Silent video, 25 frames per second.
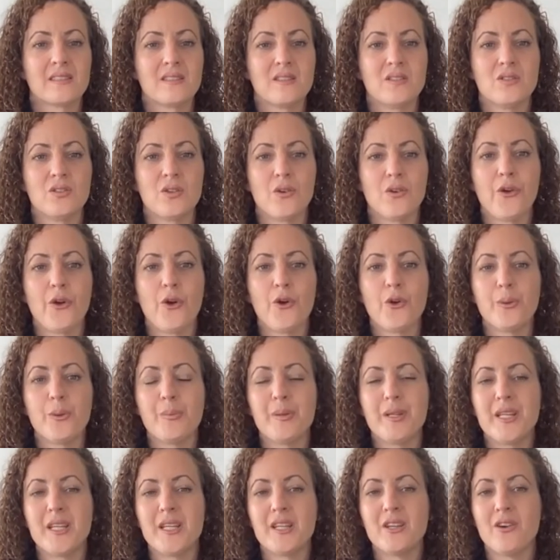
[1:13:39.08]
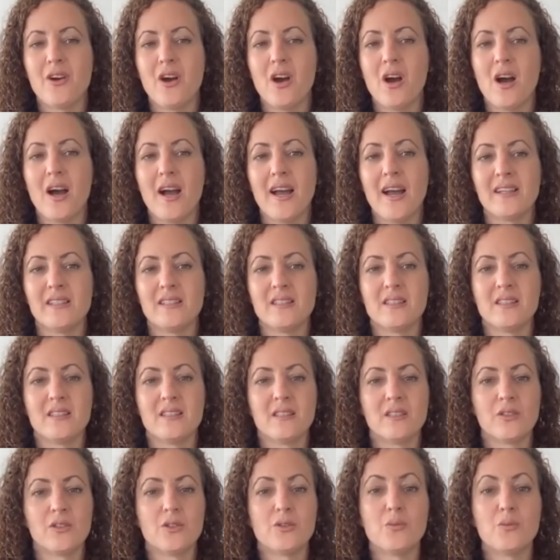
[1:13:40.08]
So opening your
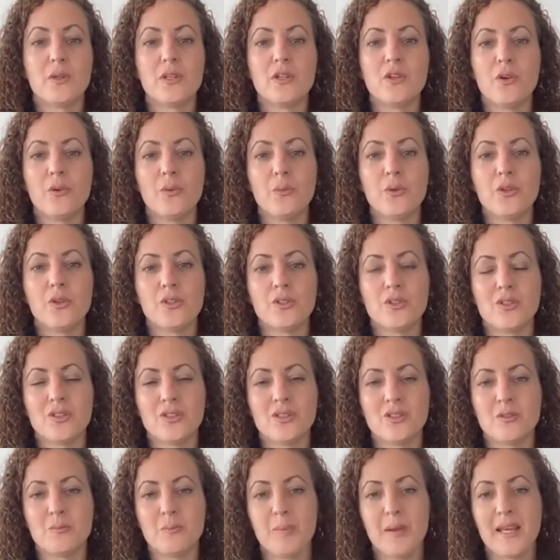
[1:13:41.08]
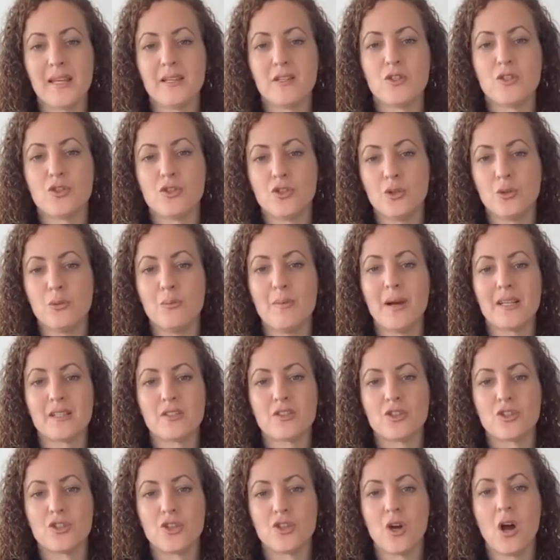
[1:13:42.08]
eyes, because we don't want to spend too
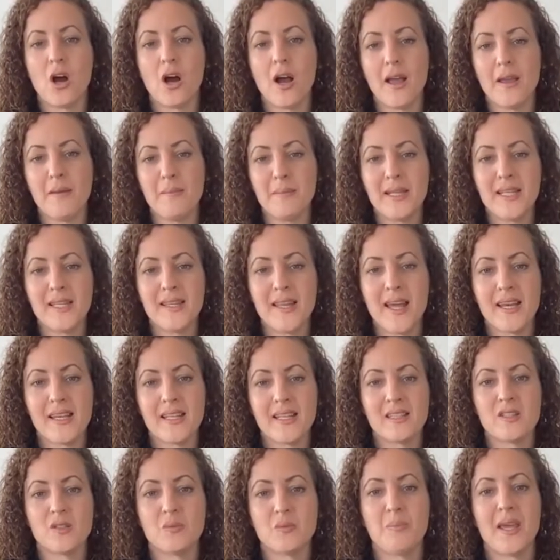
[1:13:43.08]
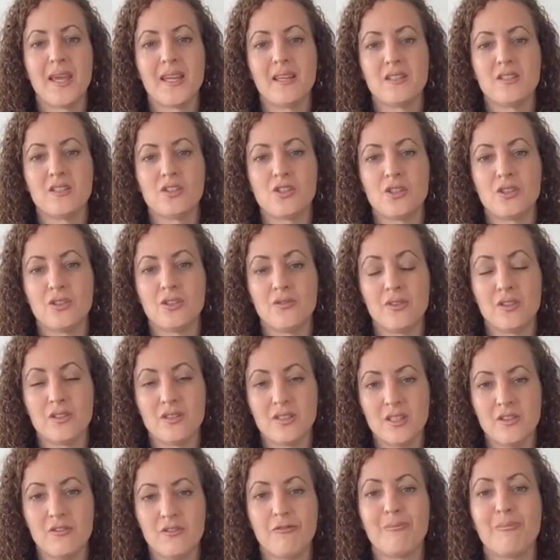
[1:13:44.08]
much time in that
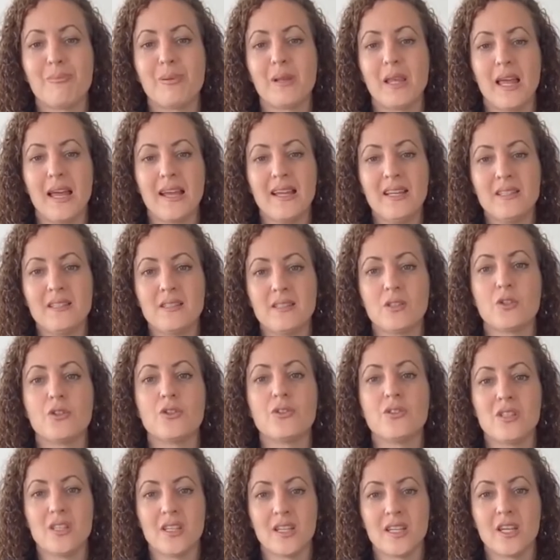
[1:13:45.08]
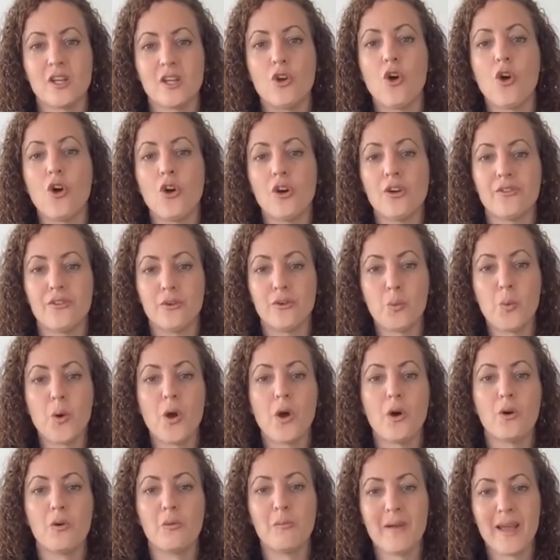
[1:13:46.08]
expansive place because it can
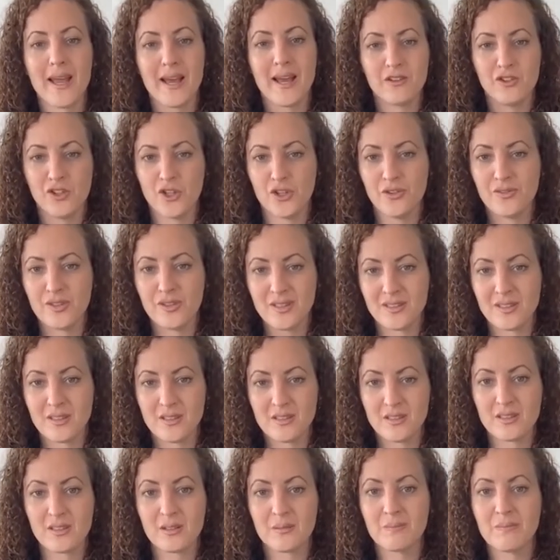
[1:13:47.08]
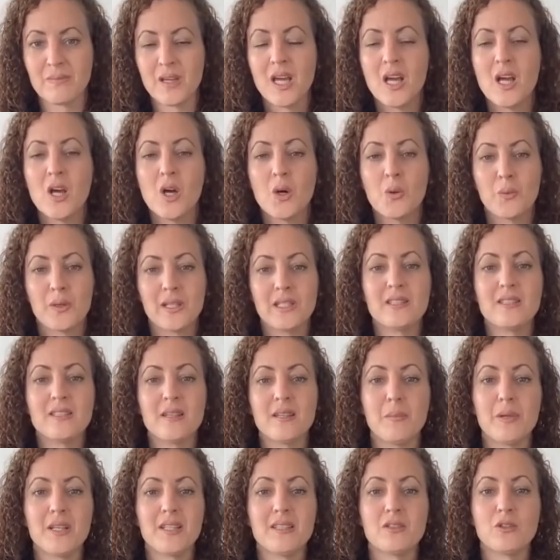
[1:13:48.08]
overwhelm our nervous system. When
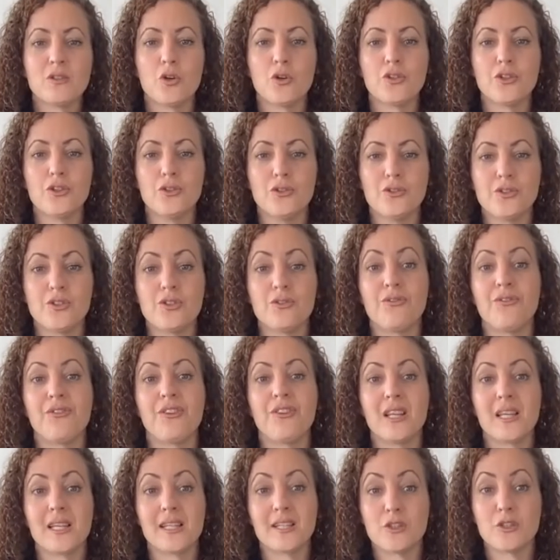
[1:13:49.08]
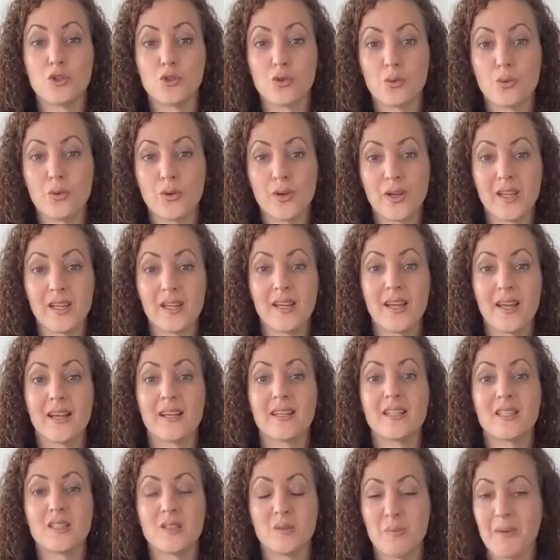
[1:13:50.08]
somebody's not used to feeling joy and
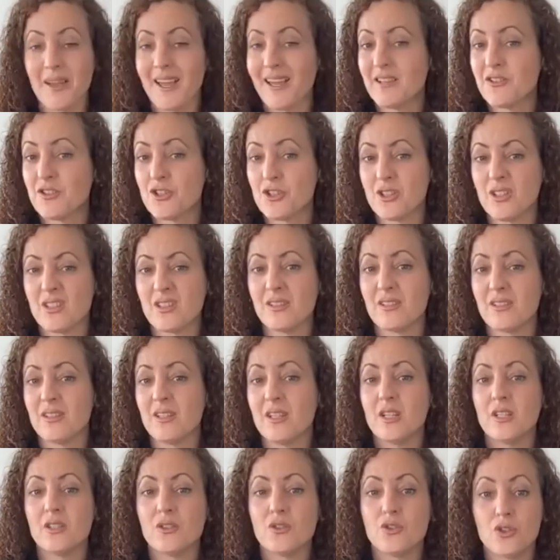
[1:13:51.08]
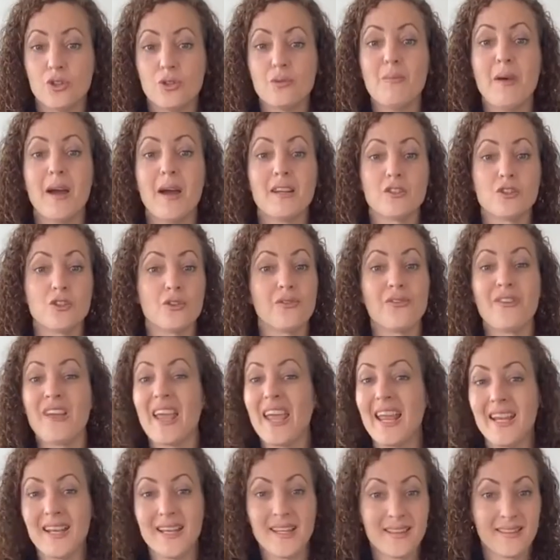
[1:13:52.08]
expansion, too much of
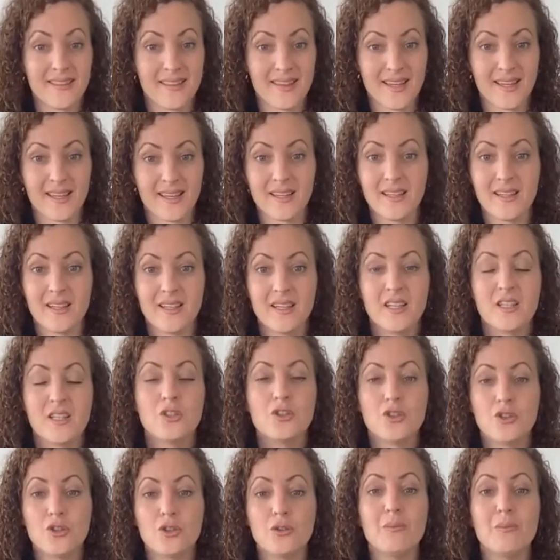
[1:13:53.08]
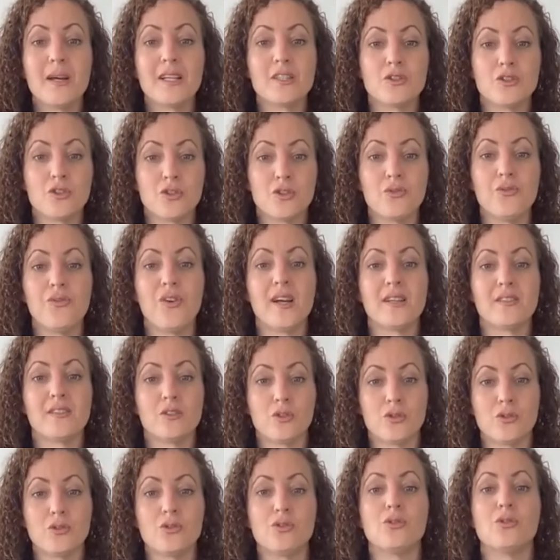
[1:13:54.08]
anything, too much, too
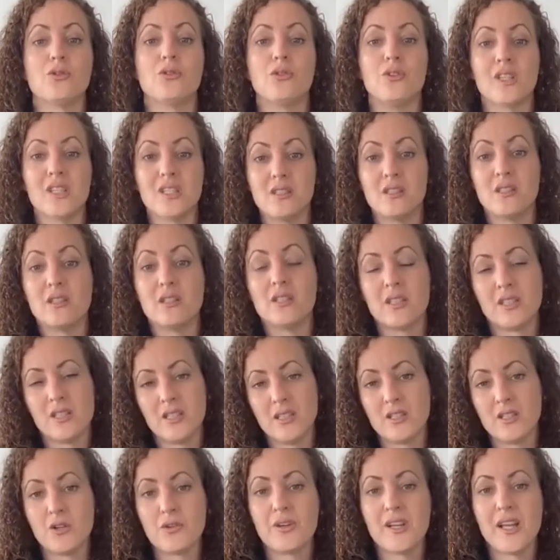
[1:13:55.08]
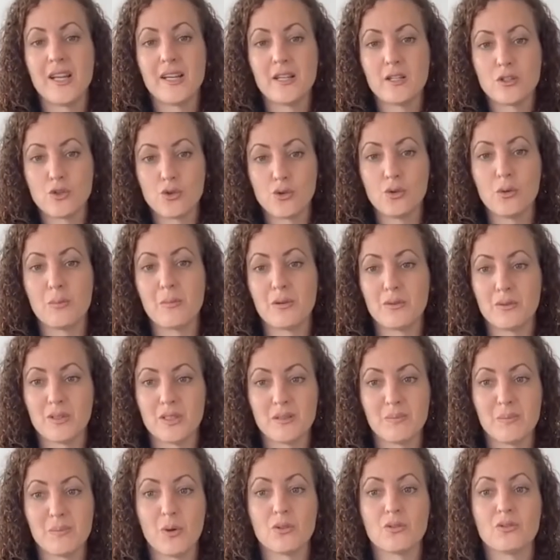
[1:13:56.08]
fast, too soon can create a trauma
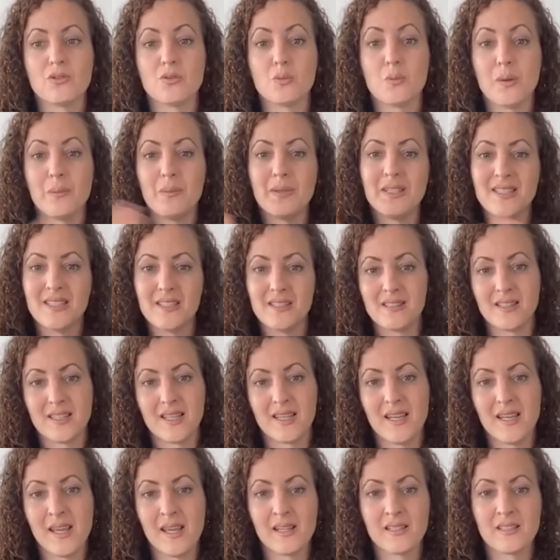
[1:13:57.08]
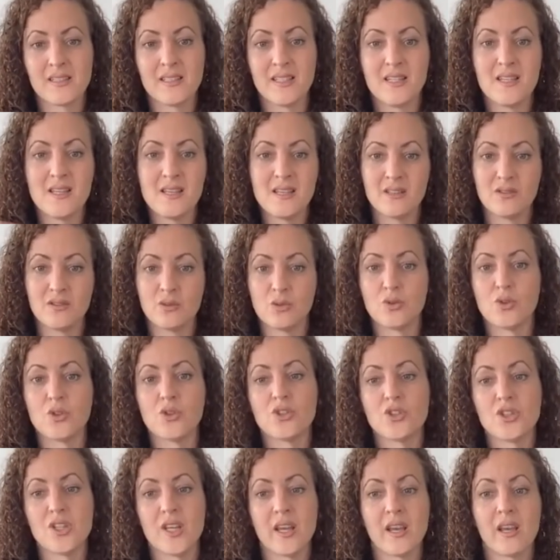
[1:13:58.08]
response where we disconnect and
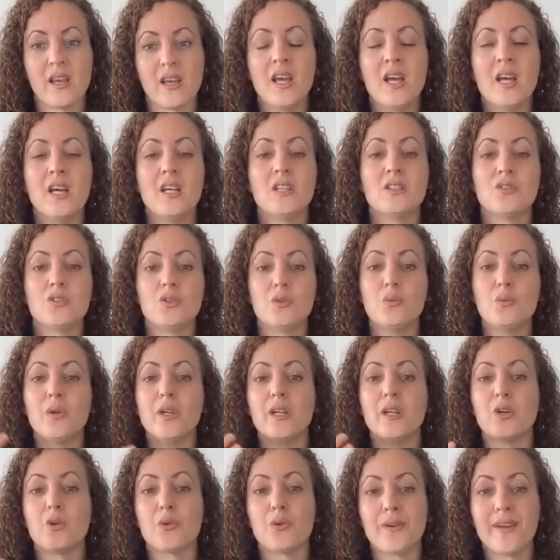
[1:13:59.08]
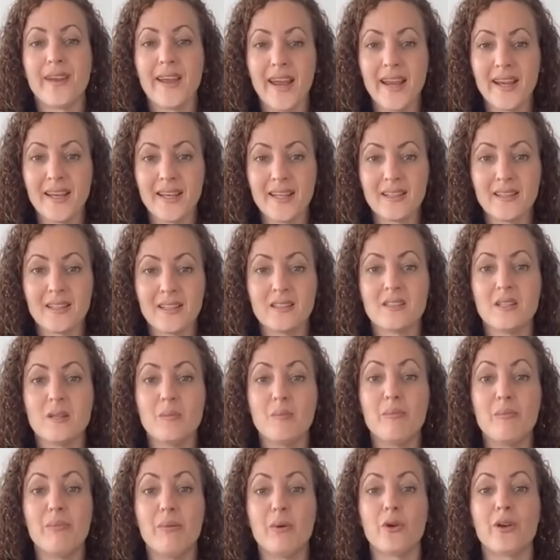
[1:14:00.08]
disassociate. So we're creating this
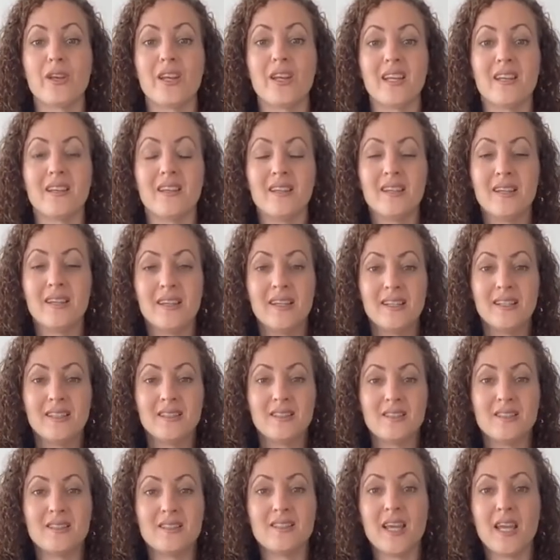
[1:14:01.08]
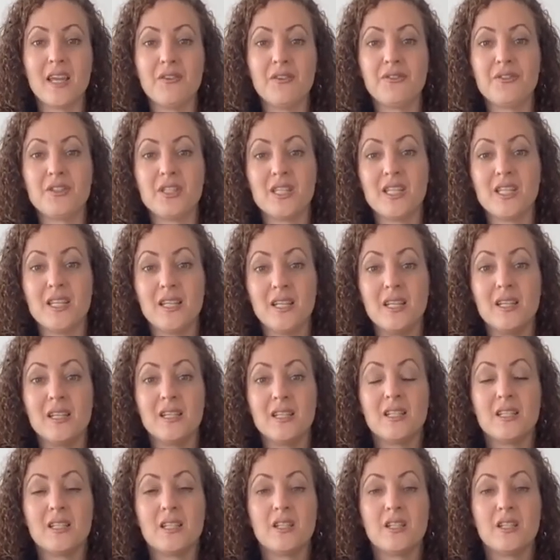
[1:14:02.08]
embodied safety.